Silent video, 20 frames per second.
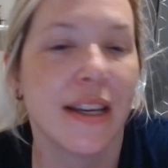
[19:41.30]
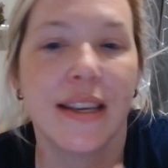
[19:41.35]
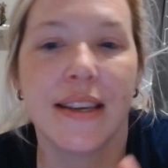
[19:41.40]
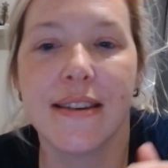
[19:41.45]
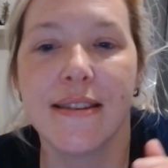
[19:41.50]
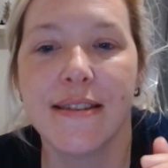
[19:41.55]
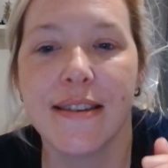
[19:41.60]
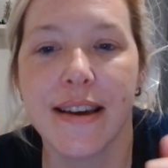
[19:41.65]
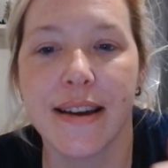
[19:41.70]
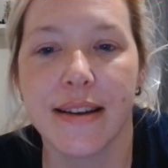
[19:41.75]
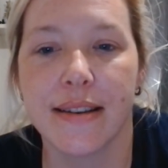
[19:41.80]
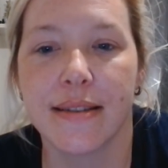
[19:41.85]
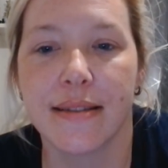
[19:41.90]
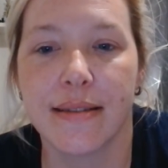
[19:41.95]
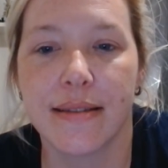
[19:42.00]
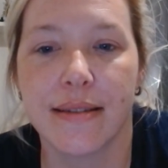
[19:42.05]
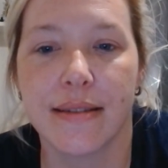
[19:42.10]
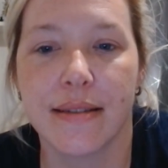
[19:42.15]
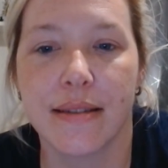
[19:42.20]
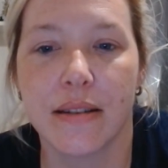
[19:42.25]

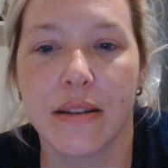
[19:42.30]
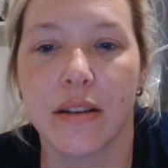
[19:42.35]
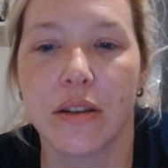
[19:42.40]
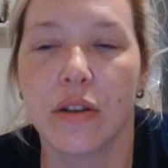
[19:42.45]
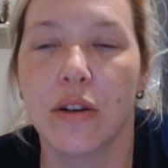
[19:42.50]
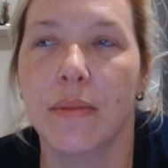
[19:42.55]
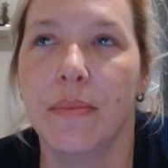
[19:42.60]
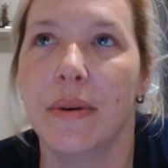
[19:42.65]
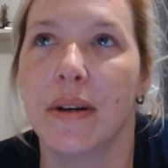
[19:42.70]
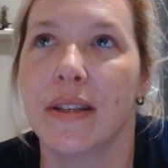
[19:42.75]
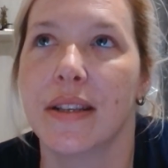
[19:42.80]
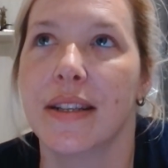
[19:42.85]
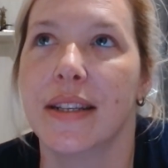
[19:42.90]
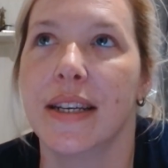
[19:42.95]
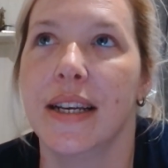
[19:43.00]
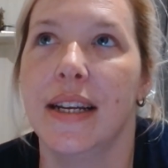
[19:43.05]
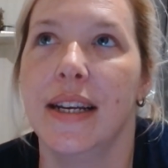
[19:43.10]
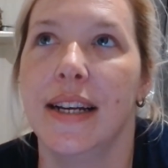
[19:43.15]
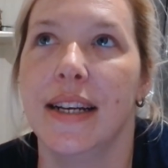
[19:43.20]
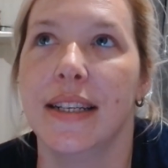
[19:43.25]
Yes, so it's got past the
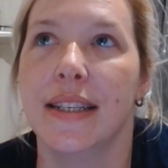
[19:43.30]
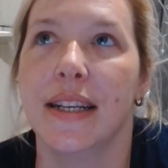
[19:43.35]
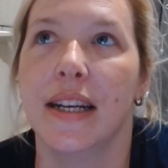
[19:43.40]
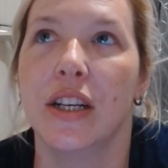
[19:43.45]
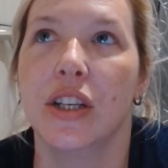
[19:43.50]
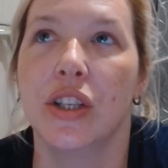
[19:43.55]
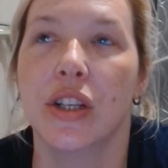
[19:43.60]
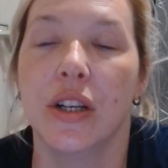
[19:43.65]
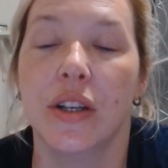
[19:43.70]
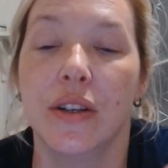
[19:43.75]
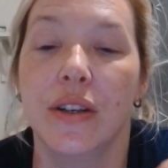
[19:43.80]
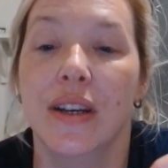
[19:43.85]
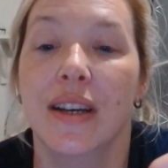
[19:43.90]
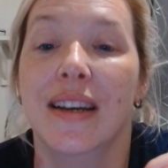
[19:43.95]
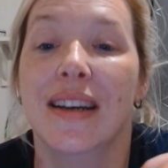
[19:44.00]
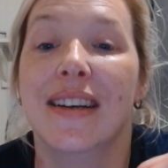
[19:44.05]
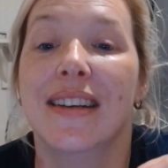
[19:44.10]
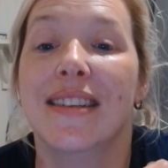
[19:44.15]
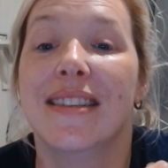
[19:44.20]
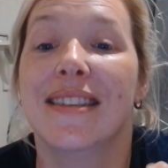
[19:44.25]
DNA stage, so
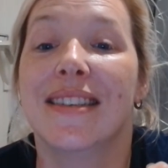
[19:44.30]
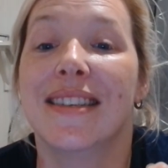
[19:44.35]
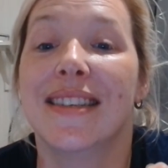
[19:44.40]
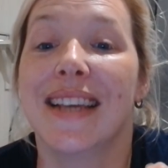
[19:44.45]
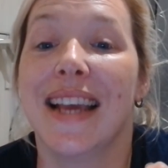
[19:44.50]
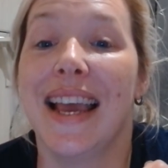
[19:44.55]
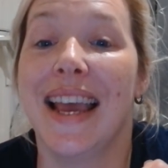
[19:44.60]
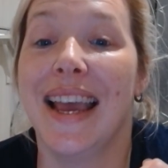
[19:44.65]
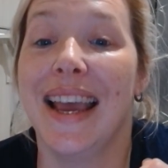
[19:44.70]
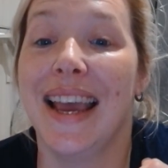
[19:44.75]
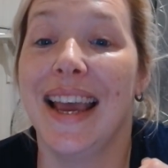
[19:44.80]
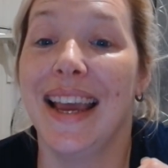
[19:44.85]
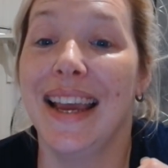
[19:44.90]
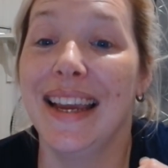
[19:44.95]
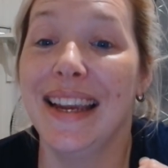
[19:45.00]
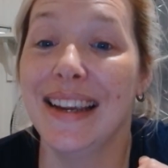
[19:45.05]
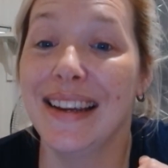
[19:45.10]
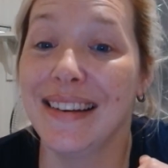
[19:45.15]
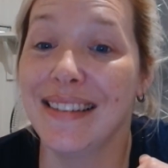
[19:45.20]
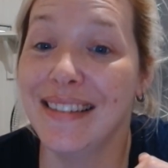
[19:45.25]

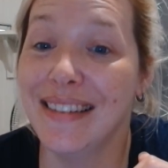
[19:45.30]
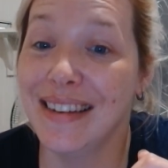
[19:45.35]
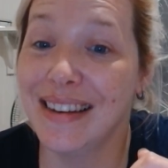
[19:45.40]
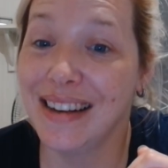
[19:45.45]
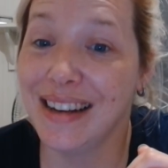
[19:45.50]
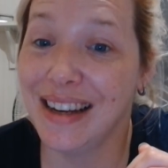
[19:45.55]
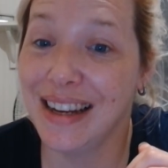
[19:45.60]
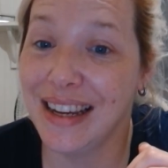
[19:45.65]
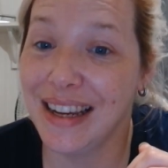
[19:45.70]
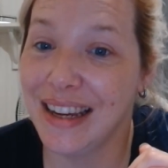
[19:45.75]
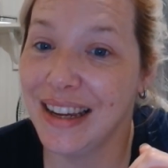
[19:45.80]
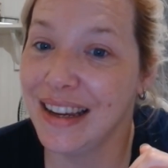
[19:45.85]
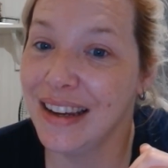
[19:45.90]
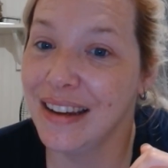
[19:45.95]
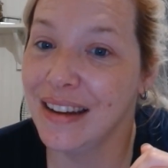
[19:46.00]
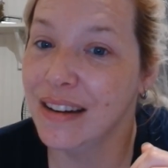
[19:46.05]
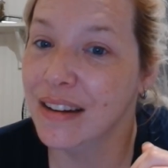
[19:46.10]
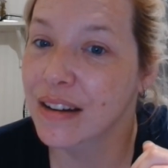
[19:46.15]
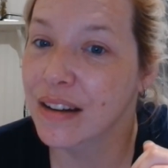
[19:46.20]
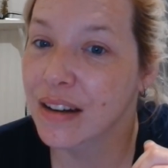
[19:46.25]

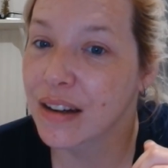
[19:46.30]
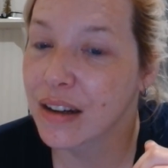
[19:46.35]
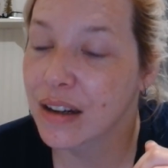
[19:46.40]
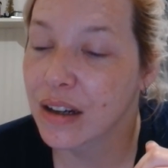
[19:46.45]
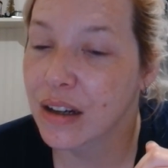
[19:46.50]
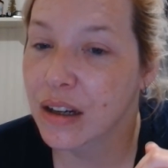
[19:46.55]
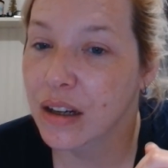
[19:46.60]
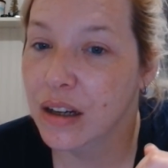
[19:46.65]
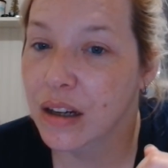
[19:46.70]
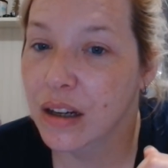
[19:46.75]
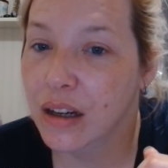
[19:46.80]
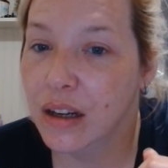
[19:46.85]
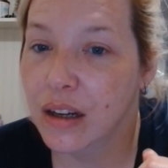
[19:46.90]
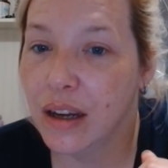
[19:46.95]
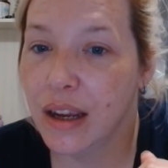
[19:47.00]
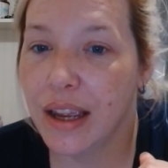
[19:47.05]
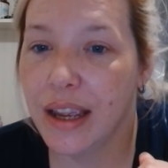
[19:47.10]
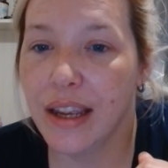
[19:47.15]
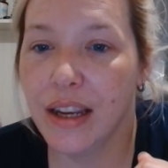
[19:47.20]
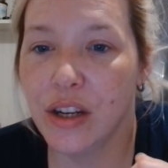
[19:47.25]
technically
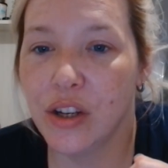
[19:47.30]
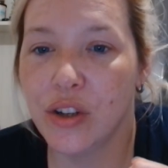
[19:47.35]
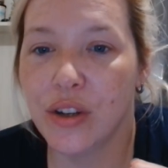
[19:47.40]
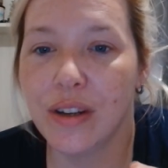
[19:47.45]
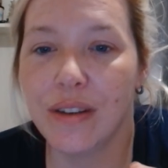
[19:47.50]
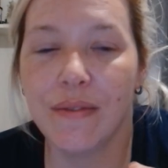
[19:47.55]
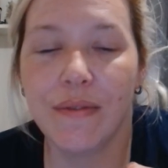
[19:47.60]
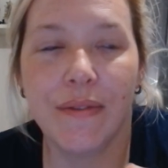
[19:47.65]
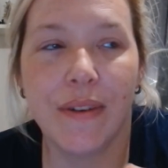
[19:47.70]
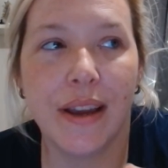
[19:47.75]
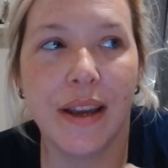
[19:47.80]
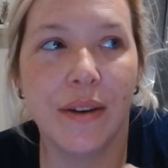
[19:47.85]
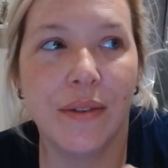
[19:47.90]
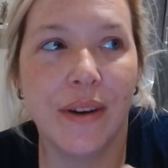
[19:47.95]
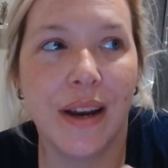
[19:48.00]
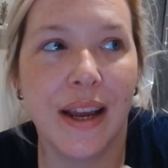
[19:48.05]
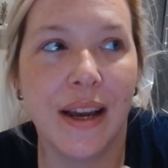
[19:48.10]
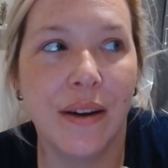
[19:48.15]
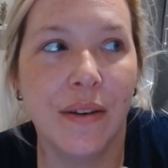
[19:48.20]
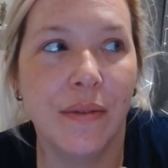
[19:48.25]
it shouldn't fail
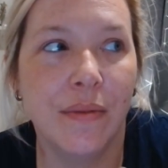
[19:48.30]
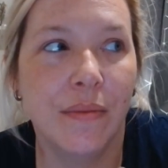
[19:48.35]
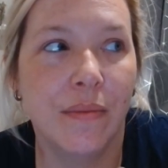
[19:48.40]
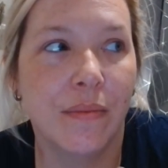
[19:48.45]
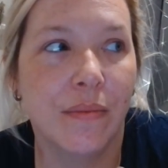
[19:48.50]
now.